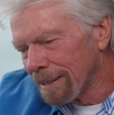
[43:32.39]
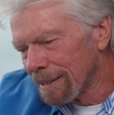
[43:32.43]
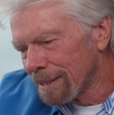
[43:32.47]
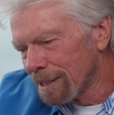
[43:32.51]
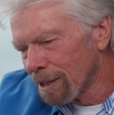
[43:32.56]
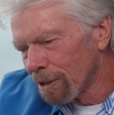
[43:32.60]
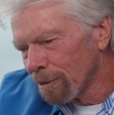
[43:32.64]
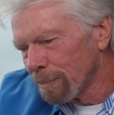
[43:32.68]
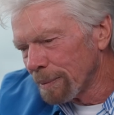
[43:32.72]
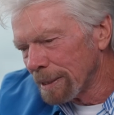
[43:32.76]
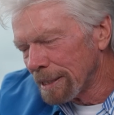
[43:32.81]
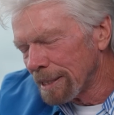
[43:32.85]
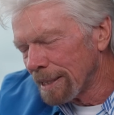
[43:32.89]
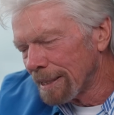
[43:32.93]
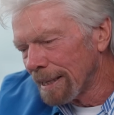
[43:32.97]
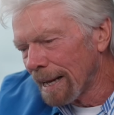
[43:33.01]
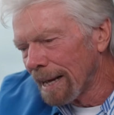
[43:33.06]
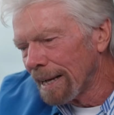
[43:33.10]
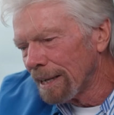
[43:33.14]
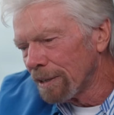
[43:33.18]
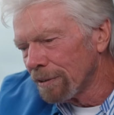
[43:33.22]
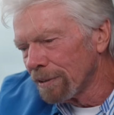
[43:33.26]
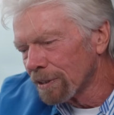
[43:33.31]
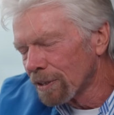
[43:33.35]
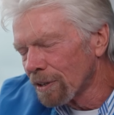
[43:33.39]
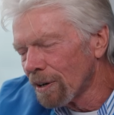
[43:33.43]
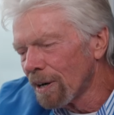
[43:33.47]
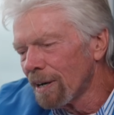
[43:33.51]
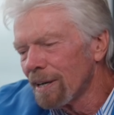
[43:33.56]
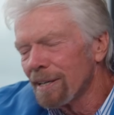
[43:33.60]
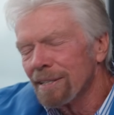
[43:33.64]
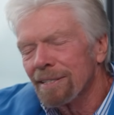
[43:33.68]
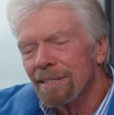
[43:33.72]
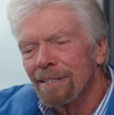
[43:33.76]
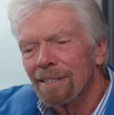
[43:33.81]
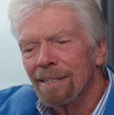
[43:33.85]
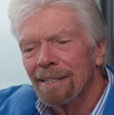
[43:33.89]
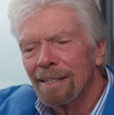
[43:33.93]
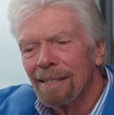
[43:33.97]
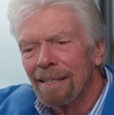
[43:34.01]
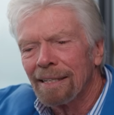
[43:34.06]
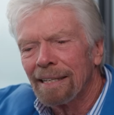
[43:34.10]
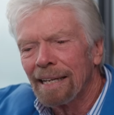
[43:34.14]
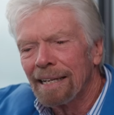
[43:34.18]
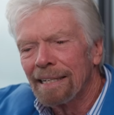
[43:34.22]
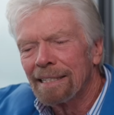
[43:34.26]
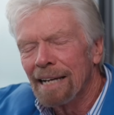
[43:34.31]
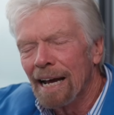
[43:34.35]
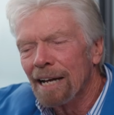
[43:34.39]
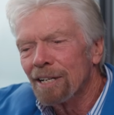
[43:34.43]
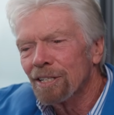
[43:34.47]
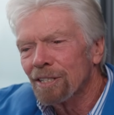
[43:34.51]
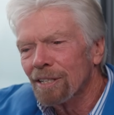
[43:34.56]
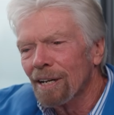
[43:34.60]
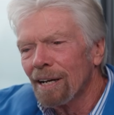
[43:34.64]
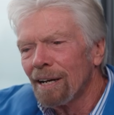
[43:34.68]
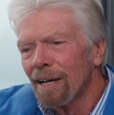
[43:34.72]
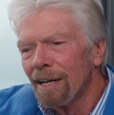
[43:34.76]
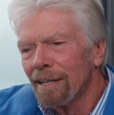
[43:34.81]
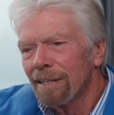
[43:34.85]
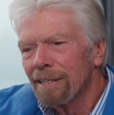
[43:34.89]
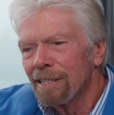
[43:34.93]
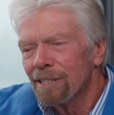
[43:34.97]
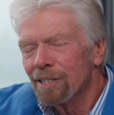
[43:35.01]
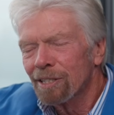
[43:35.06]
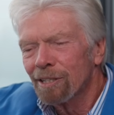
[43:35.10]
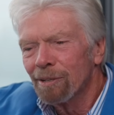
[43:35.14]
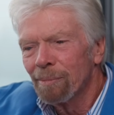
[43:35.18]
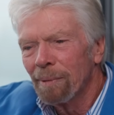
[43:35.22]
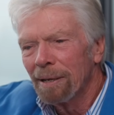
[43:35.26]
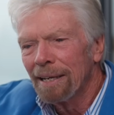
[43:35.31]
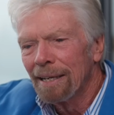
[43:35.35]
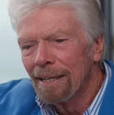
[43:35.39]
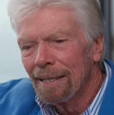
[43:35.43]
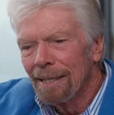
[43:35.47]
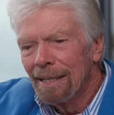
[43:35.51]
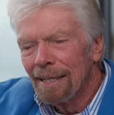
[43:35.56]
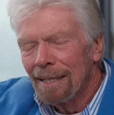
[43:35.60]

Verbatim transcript: They told me to lie on the grass. They attached a harness to me,